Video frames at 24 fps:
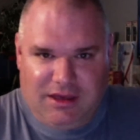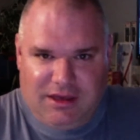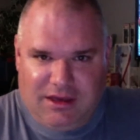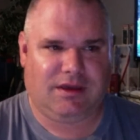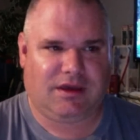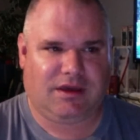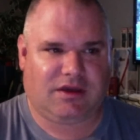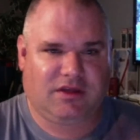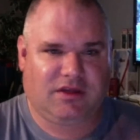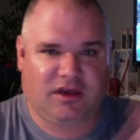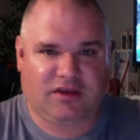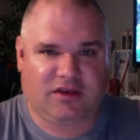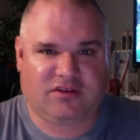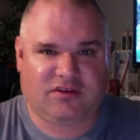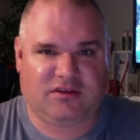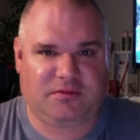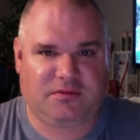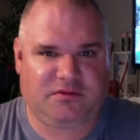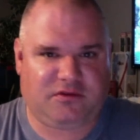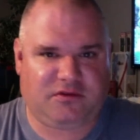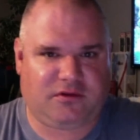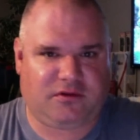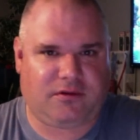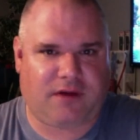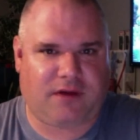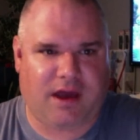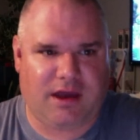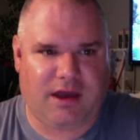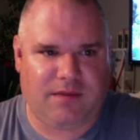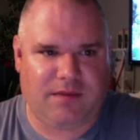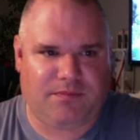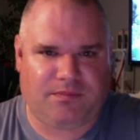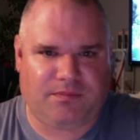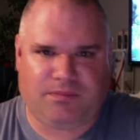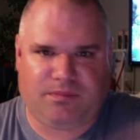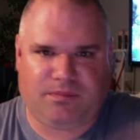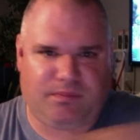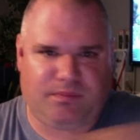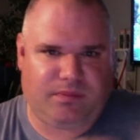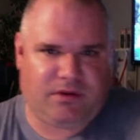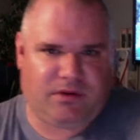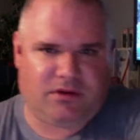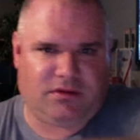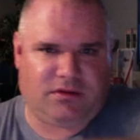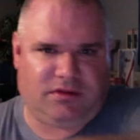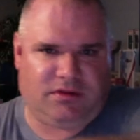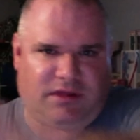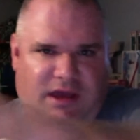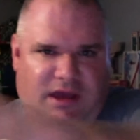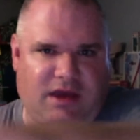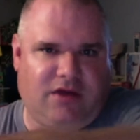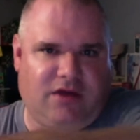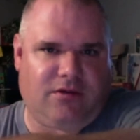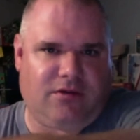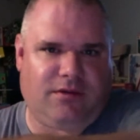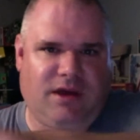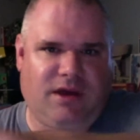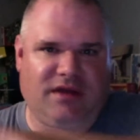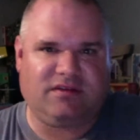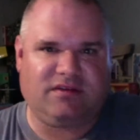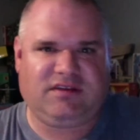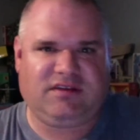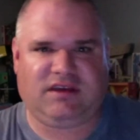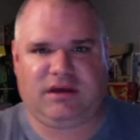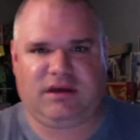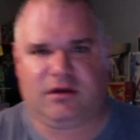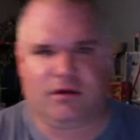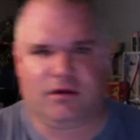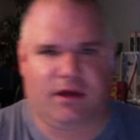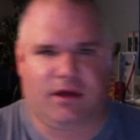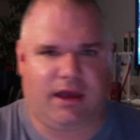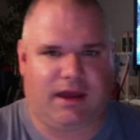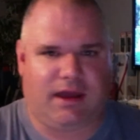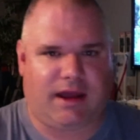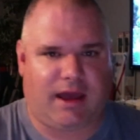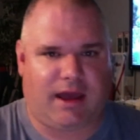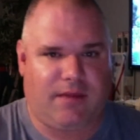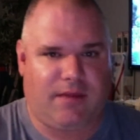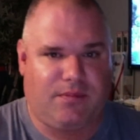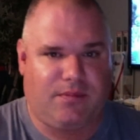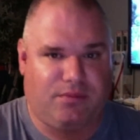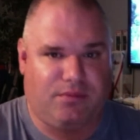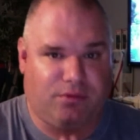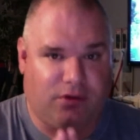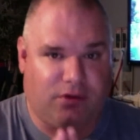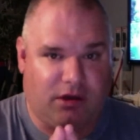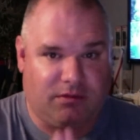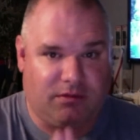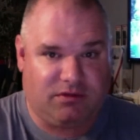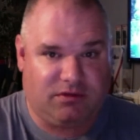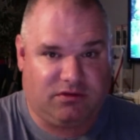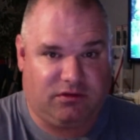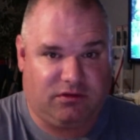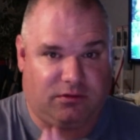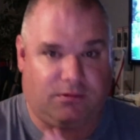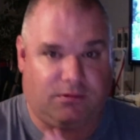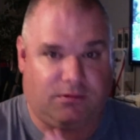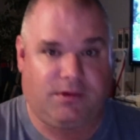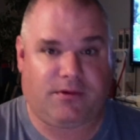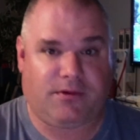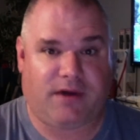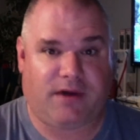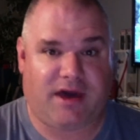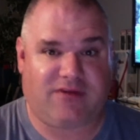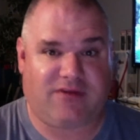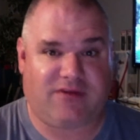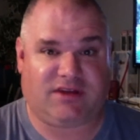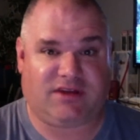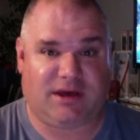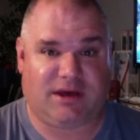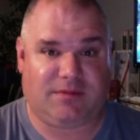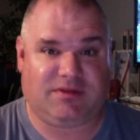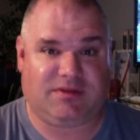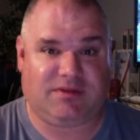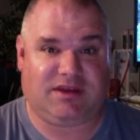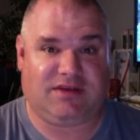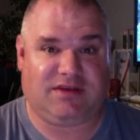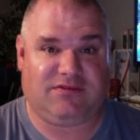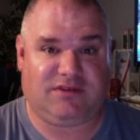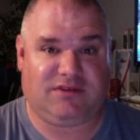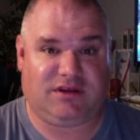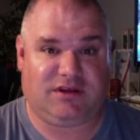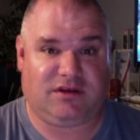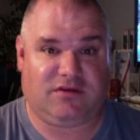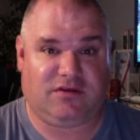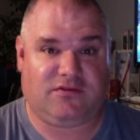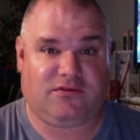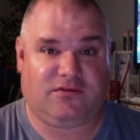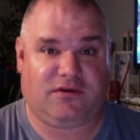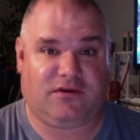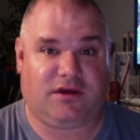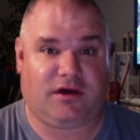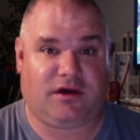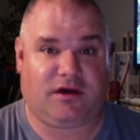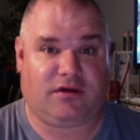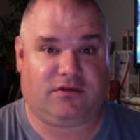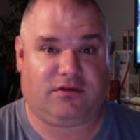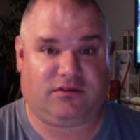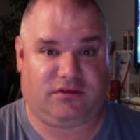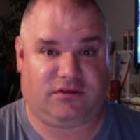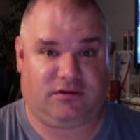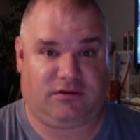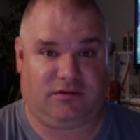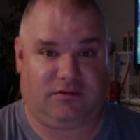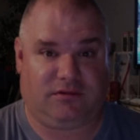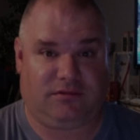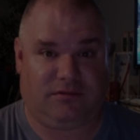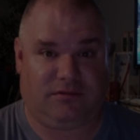click subscribe or like around here, and I promise you we will have an update video for y'all soon.